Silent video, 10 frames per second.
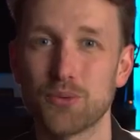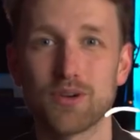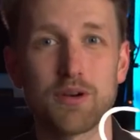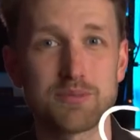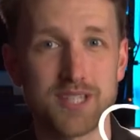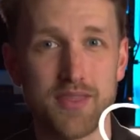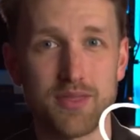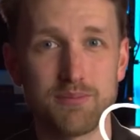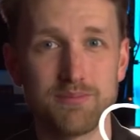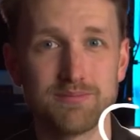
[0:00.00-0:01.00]
want to upset
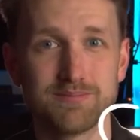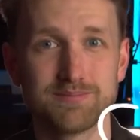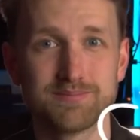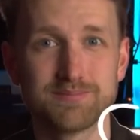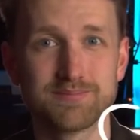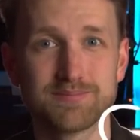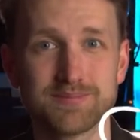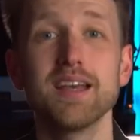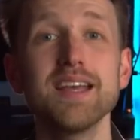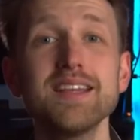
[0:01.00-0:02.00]
them.
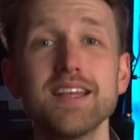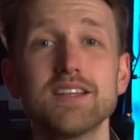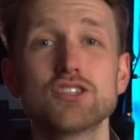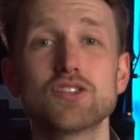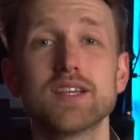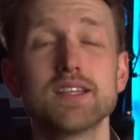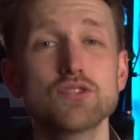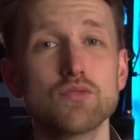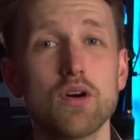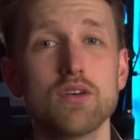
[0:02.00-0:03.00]
In the industry,
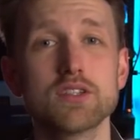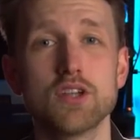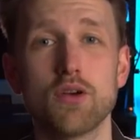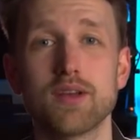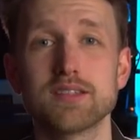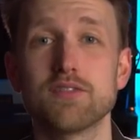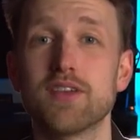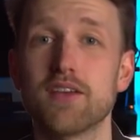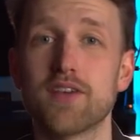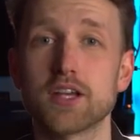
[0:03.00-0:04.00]
this role is known as the
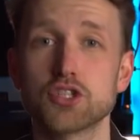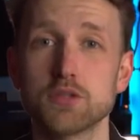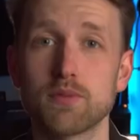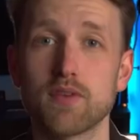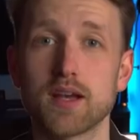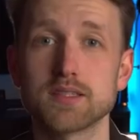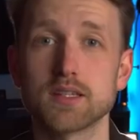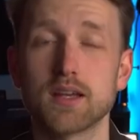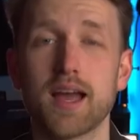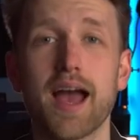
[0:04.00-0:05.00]
VFX
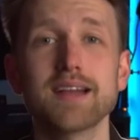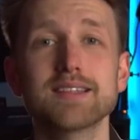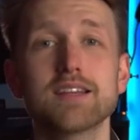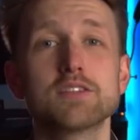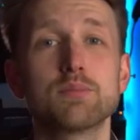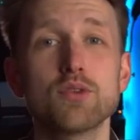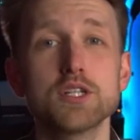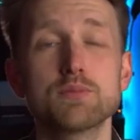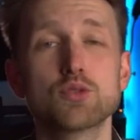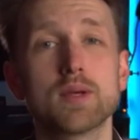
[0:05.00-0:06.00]
Supervisor, acting as a
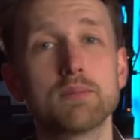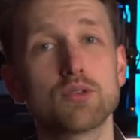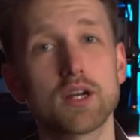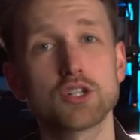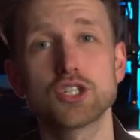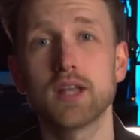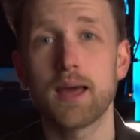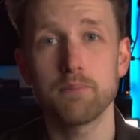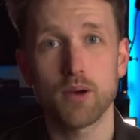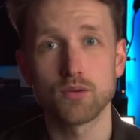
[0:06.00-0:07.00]
bridge between production
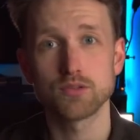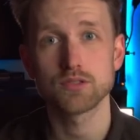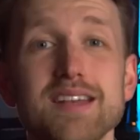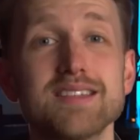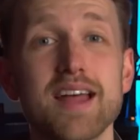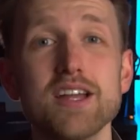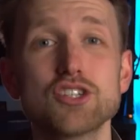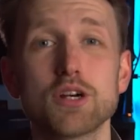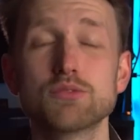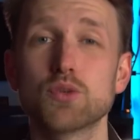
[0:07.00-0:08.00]
and post. It's their
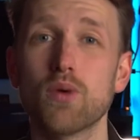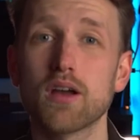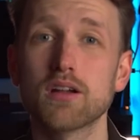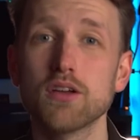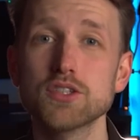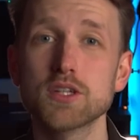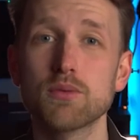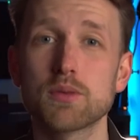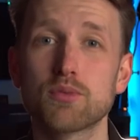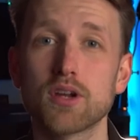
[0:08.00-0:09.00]
job to work closely
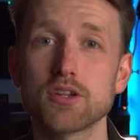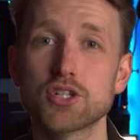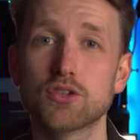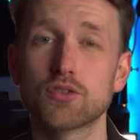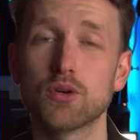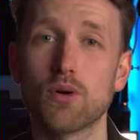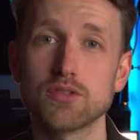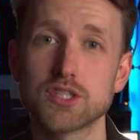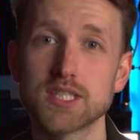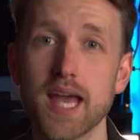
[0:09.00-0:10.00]
with the production crew
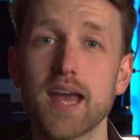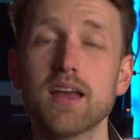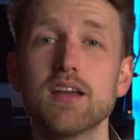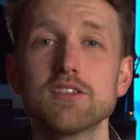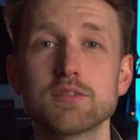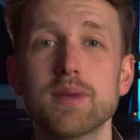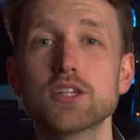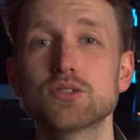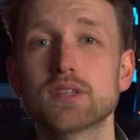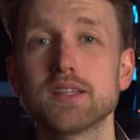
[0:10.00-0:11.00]
on set to
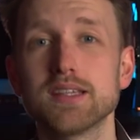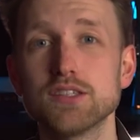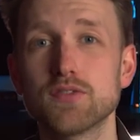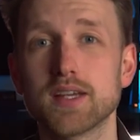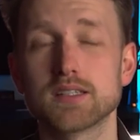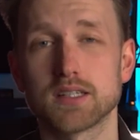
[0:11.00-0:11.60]
make sure that these things are